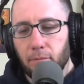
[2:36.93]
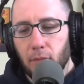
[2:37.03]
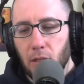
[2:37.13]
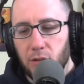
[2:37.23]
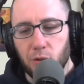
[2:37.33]

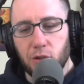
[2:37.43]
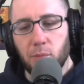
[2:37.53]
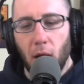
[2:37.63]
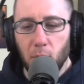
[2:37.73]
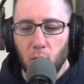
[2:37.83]
So
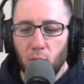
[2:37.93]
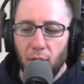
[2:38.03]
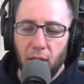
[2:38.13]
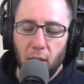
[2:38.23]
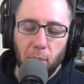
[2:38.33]
smart move
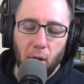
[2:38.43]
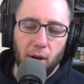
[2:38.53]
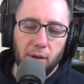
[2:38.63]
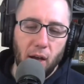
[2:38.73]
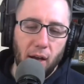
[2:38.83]
on their
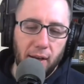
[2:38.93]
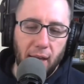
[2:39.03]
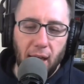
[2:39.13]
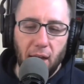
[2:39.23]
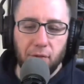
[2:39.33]
part,
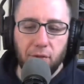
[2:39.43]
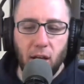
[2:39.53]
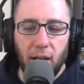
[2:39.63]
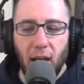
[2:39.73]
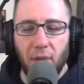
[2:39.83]

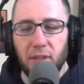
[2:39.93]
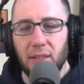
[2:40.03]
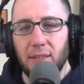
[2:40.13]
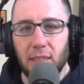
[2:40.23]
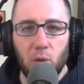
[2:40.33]
not having to
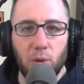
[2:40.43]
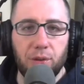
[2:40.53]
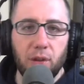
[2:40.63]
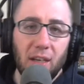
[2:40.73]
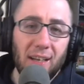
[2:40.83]
deal
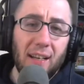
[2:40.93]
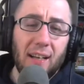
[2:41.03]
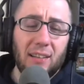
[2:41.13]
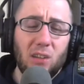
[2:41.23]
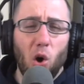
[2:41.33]
with
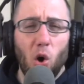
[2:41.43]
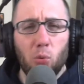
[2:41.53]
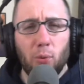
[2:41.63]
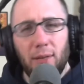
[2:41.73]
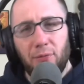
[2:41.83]
the whole
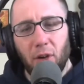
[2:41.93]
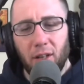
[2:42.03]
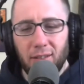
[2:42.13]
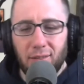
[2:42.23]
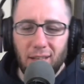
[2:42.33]

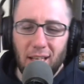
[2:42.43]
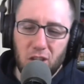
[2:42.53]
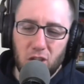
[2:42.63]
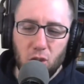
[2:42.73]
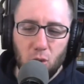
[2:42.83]
refund
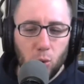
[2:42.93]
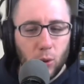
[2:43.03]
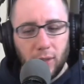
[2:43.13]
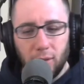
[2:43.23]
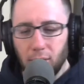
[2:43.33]
issue,
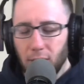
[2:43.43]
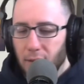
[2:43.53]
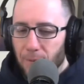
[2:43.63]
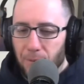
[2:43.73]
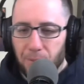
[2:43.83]
and
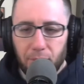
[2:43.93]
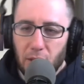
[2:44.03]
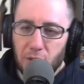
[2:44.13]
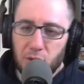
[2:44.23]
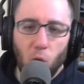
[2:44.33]

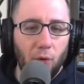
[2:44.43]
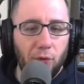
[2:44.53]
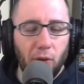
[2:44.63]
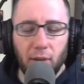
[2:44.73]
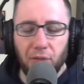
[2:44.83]
there's whole
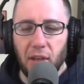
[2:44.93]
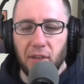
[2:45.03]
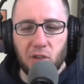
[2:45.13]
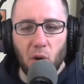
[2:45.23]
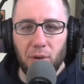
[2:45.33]
fucking
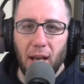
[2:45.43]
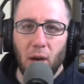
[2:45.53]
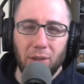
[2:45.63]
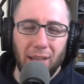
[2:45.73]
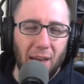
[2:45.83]
things going
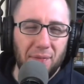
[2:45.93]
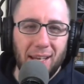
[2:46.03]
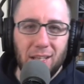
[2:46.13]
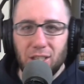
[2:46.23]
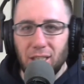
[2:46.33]
down with Live
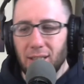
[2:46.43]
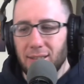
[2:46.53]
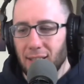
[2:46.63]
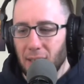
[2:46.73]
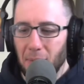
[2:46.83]
Nation and
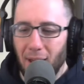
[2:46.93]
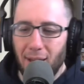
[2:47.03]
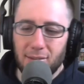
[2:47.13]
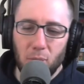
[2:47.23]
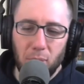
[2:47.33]

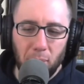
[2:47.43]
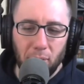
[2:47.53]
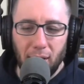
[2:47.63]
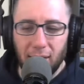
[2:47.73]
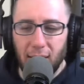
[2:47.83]
Ticketmaster, people
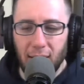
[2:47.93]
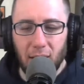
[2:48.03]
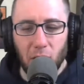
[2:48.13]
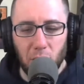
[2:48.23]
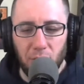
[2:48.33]
not getting
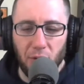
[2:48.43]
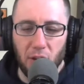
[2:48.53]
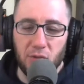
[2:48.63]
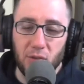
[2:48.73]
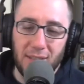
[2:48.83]
their
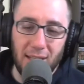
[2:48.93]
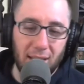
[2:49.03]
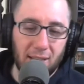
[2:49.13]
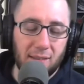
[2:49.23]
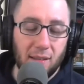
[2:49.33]
refunds for
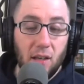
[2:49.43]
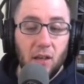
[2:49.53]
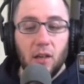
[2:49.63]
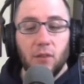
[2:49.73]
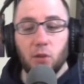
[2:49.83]
tickets
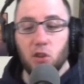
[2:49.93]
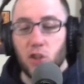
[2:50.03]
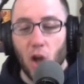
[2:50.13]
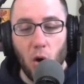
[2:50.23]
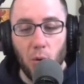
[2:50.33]
for
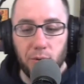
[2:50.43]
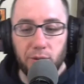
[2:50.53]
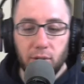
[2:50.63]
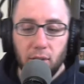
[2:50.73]
shows,